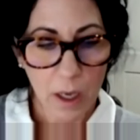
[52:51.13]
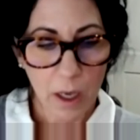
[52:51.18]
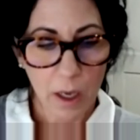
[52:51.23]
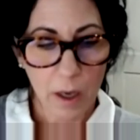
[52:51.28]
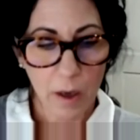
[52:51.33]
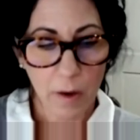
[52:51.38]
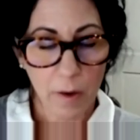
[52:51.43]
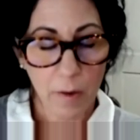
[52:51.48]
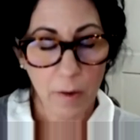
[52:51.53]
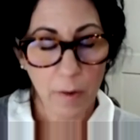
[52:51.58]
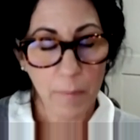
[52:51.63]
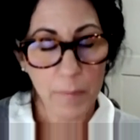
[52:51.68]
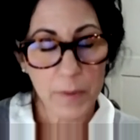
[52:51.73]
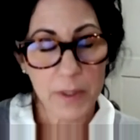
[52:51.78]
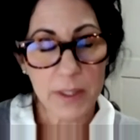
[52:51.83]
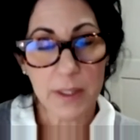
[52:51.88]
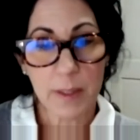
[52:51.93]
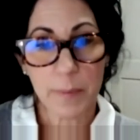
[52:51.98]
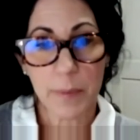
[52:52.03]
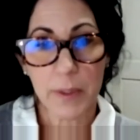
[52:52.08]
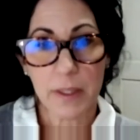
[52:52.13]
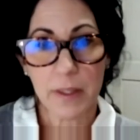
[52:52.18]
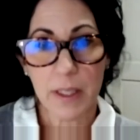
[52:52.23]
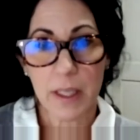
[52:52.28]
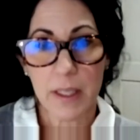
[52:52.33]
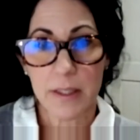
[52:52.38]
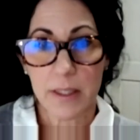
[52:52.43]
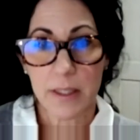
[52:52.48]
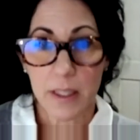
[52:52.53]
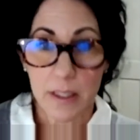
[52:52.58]
um, the sibling
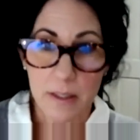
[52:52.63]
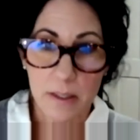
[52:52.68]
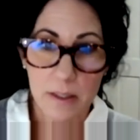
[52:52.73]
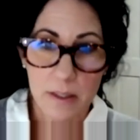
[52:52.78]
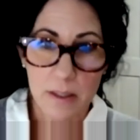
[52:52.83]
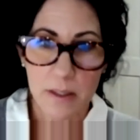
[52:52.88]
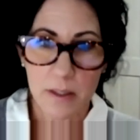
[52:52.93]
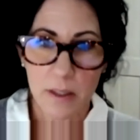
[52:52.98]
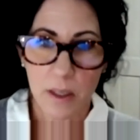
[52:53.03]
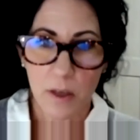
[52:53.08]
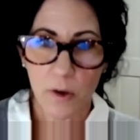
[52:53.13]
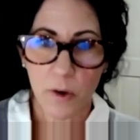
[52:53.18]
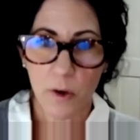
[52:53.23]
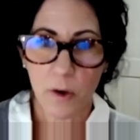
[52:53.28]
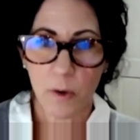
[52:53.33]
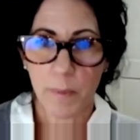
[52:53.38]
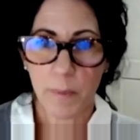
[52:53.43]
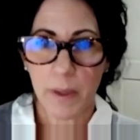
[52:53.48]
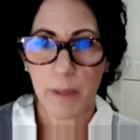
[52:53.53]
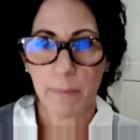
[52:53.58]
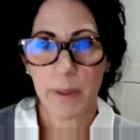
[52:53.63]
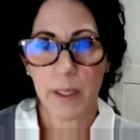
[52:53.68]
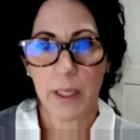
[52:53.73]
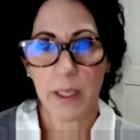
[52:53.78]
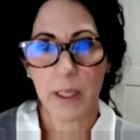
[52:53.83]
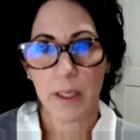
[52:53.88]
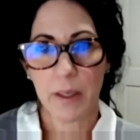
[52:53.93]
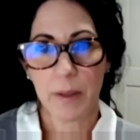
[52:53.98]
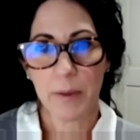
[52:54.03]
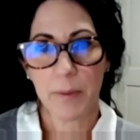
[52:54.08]
that doesn't stutter
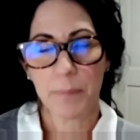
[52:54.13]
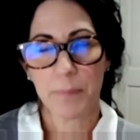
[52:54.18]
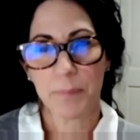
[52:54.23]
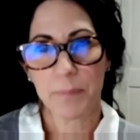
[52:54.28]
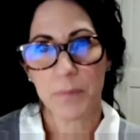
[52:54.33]
maybe